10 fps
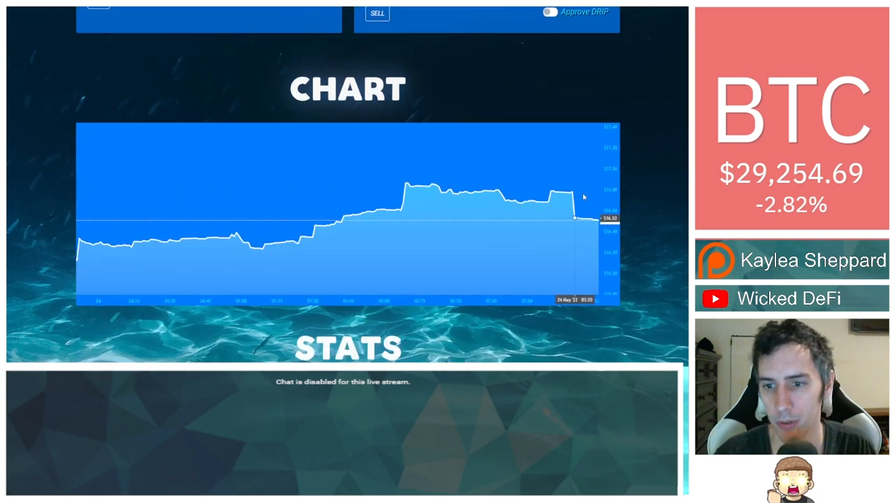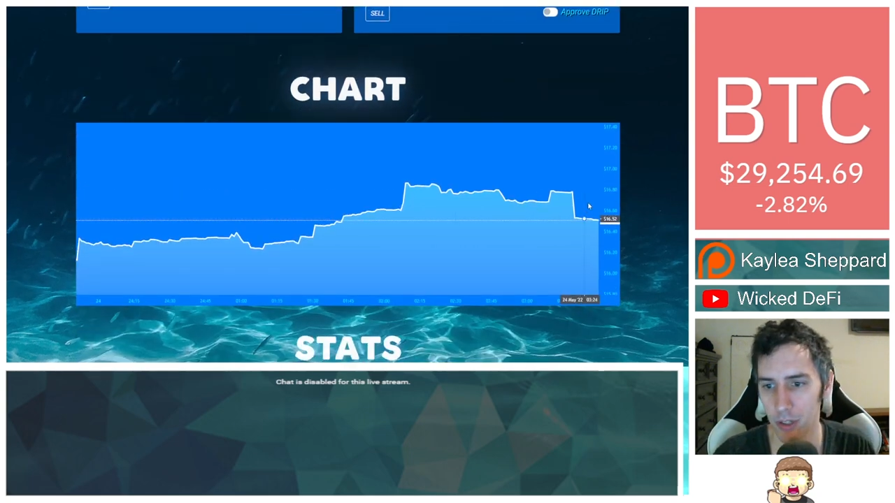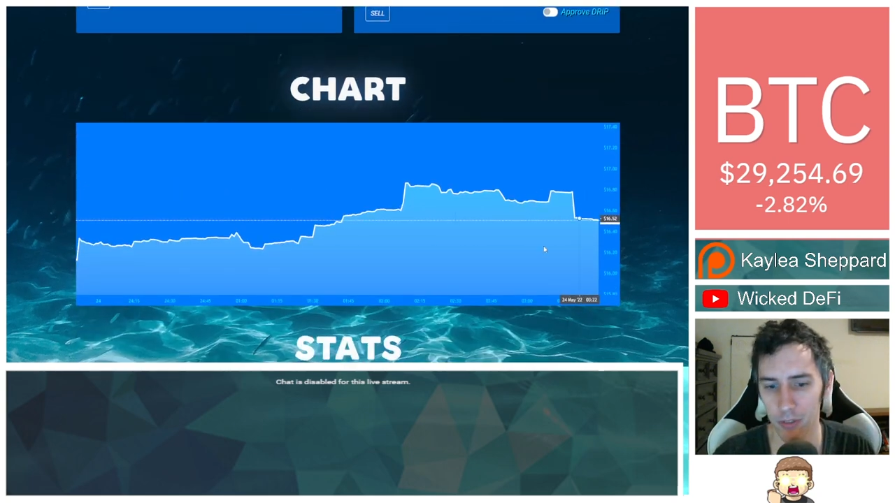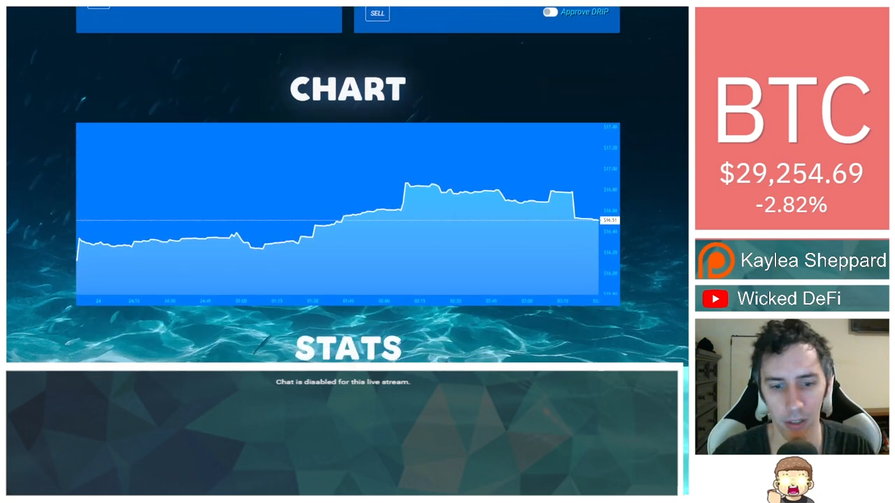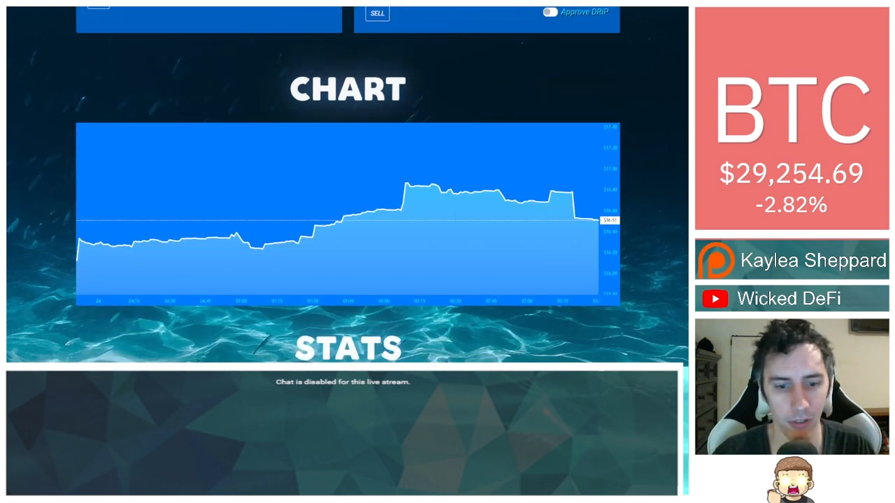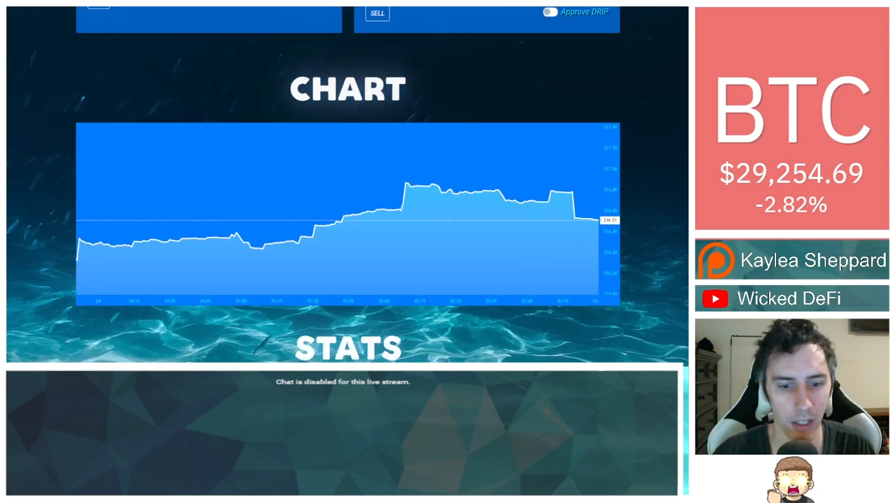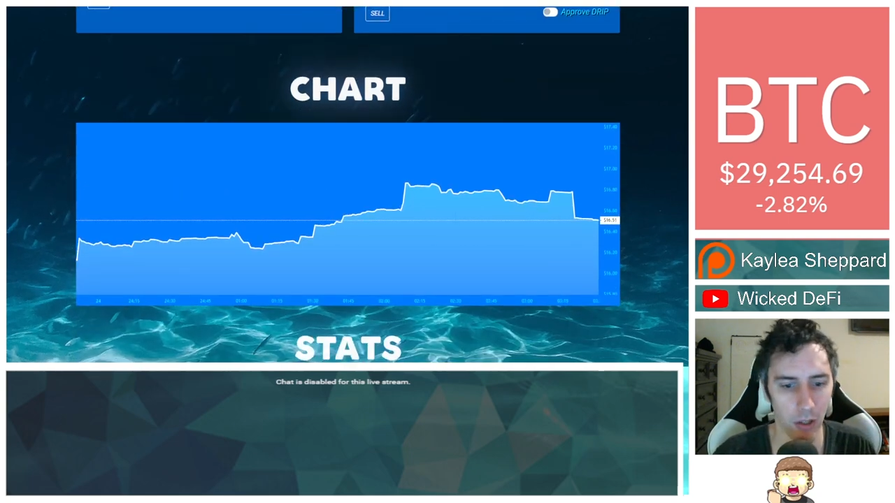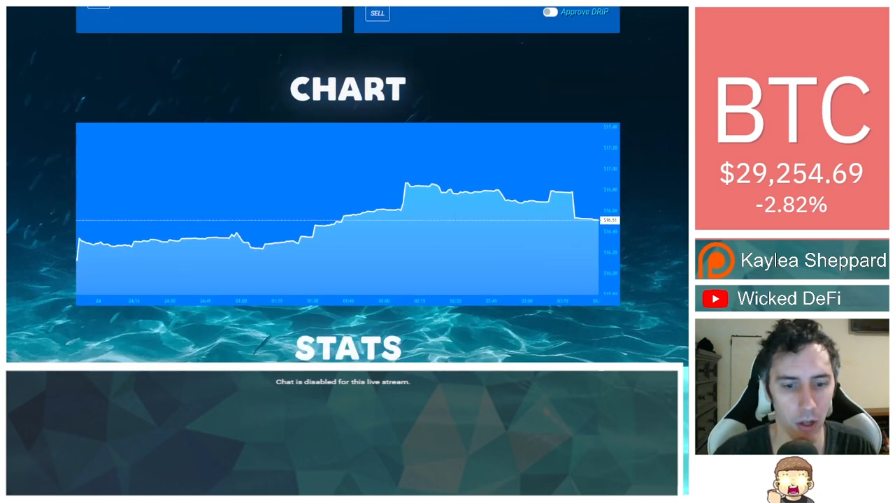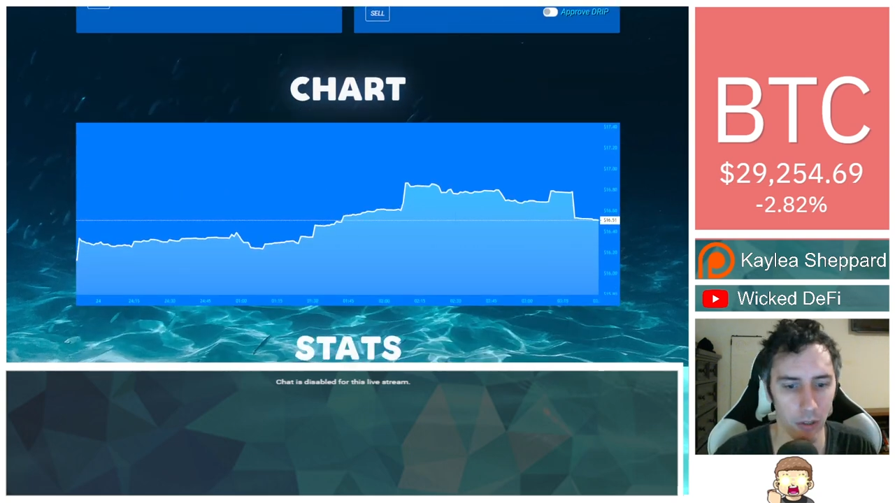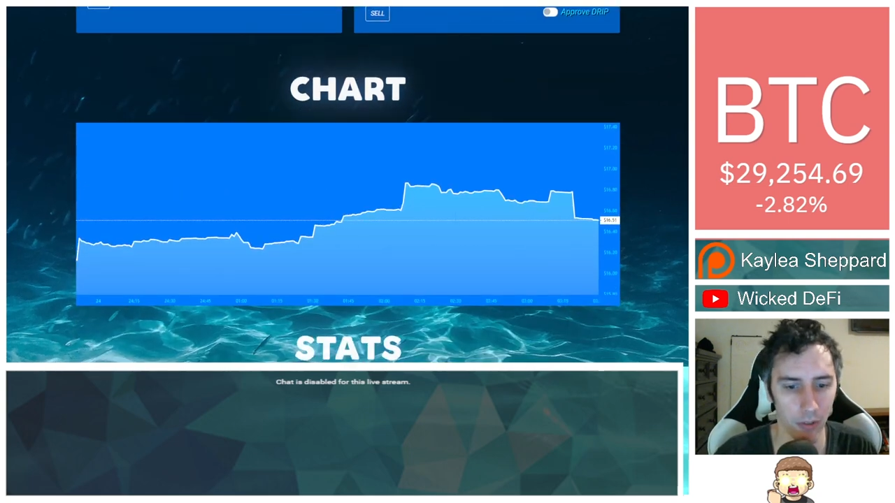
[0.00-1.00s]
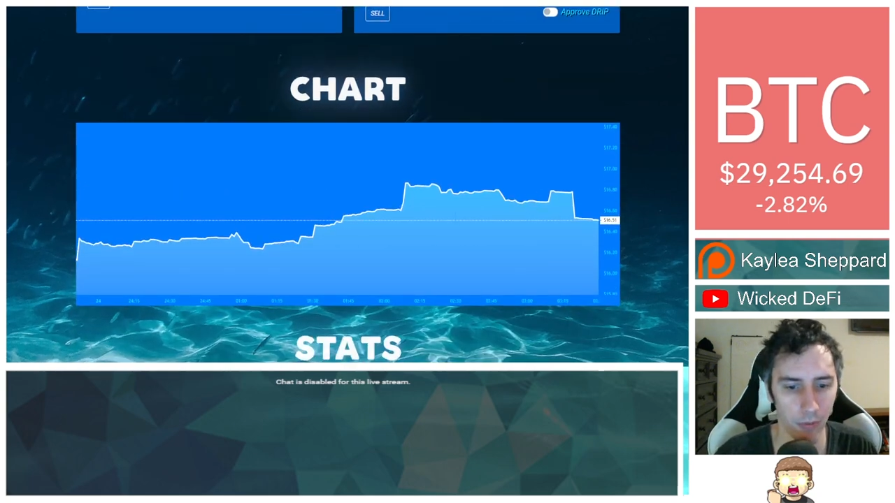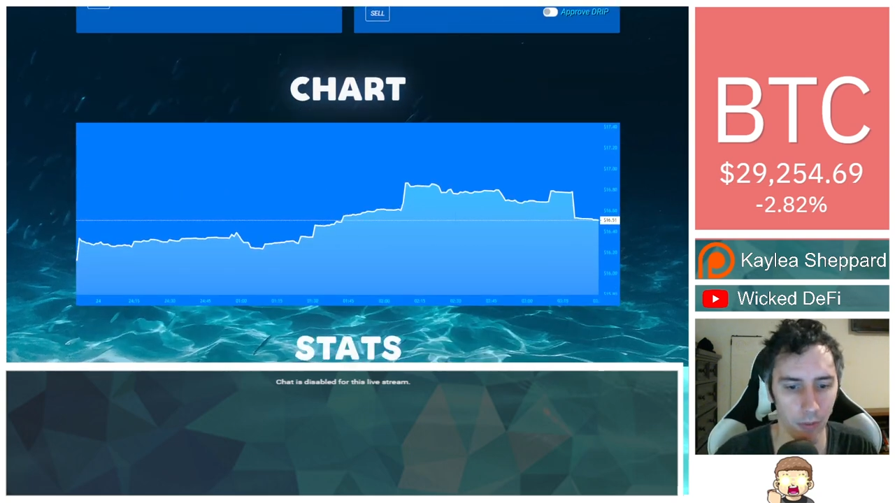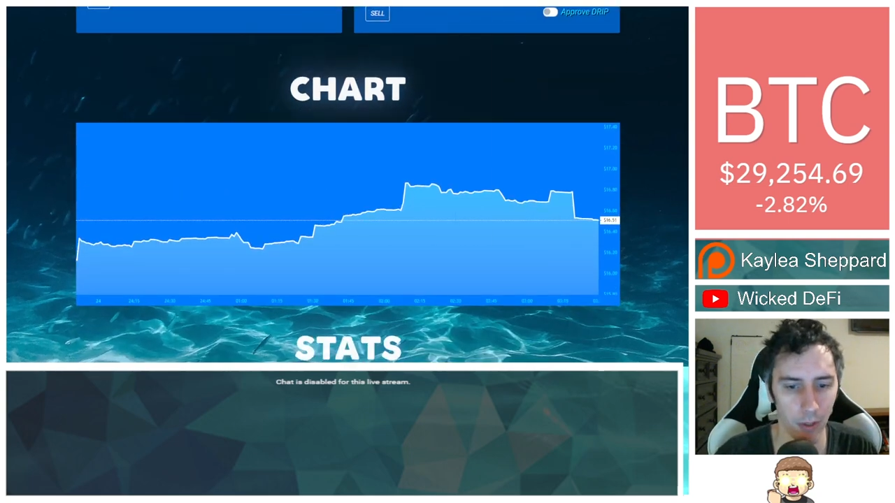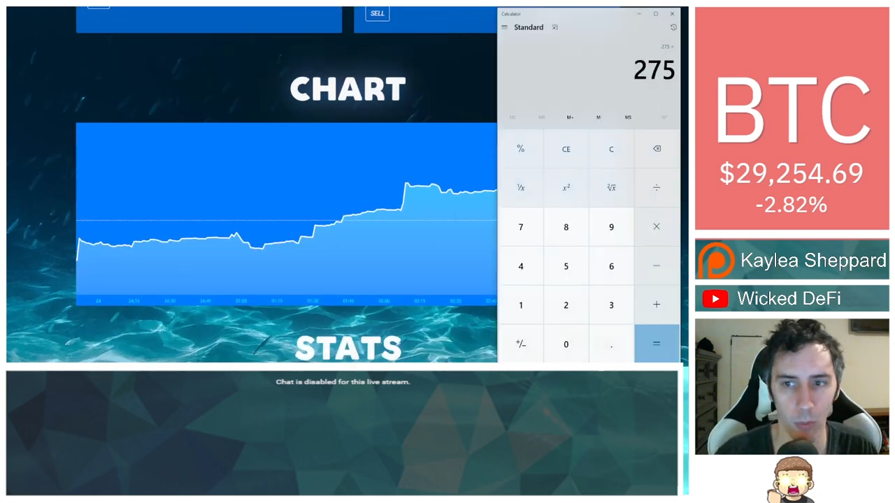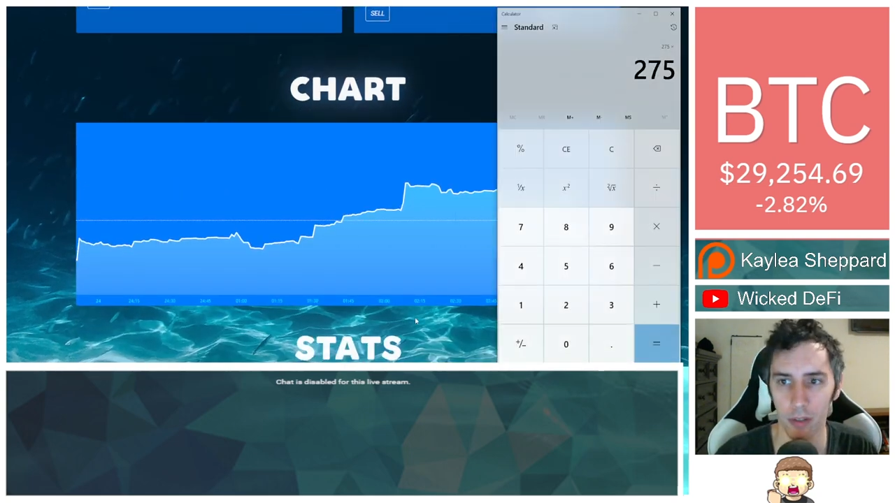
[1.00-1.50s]
which is
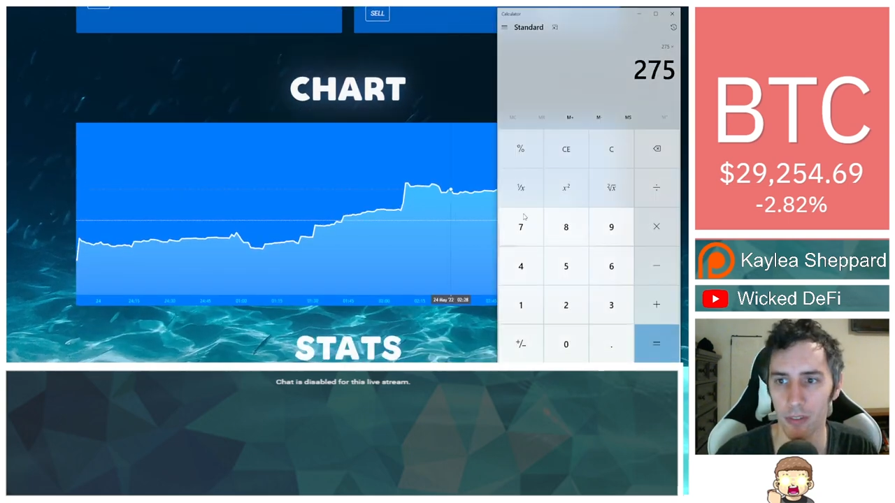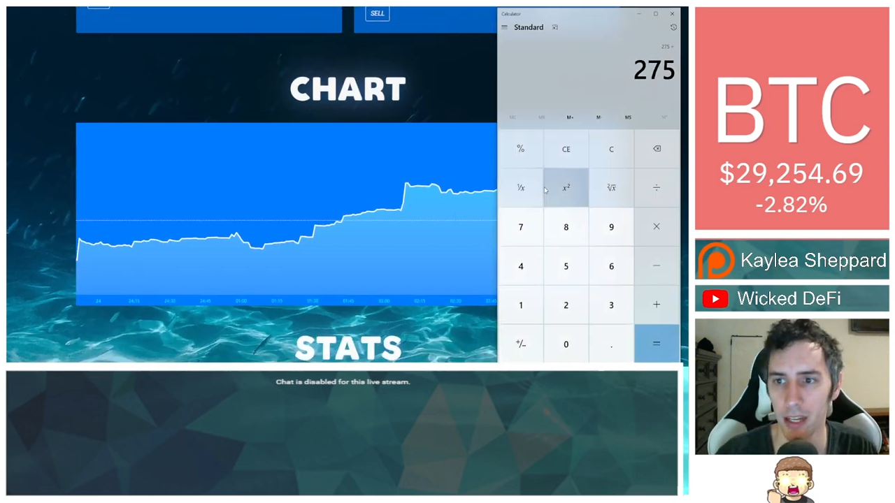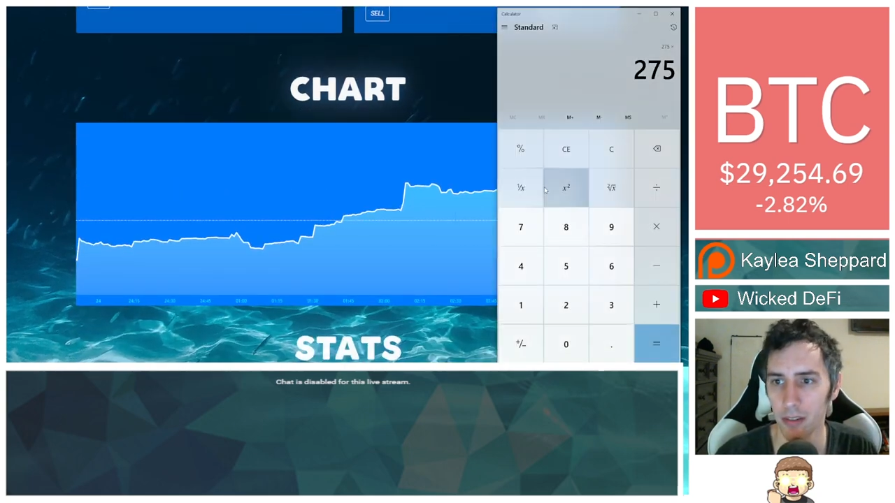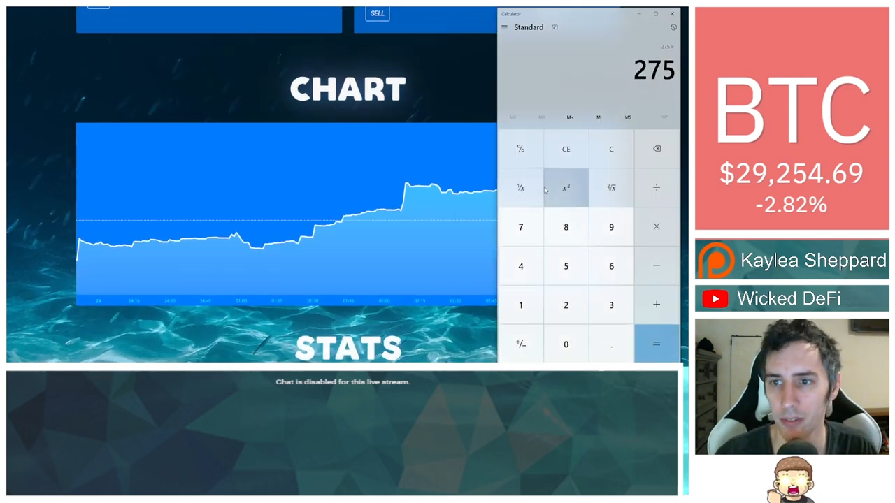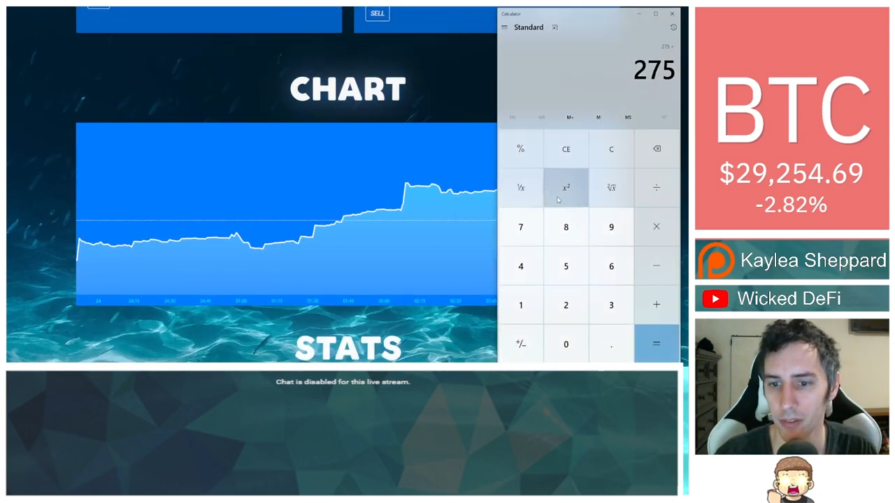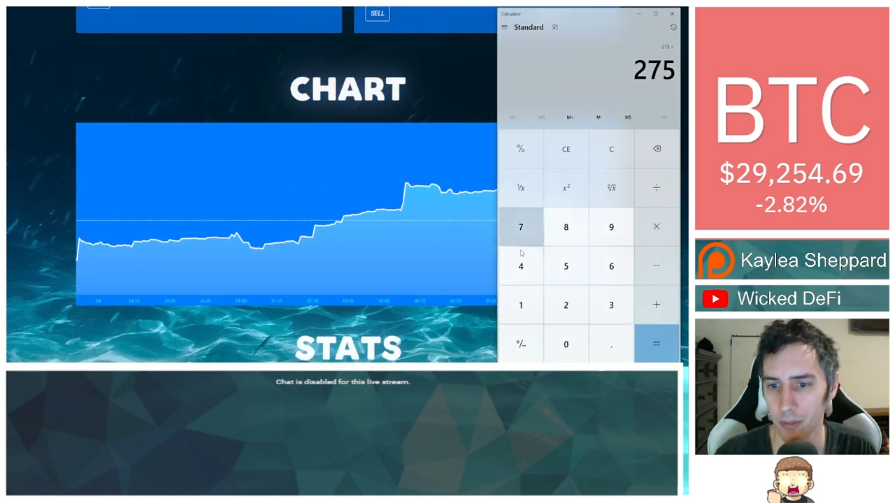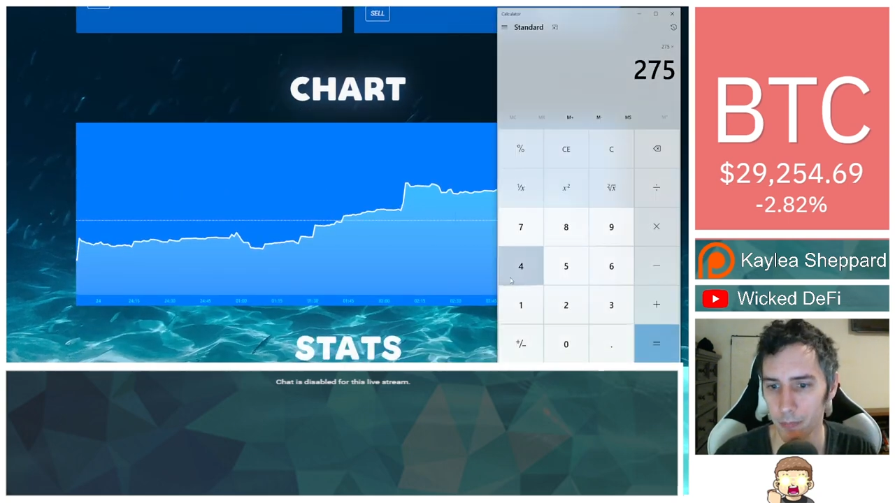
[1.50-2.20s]
$16.51.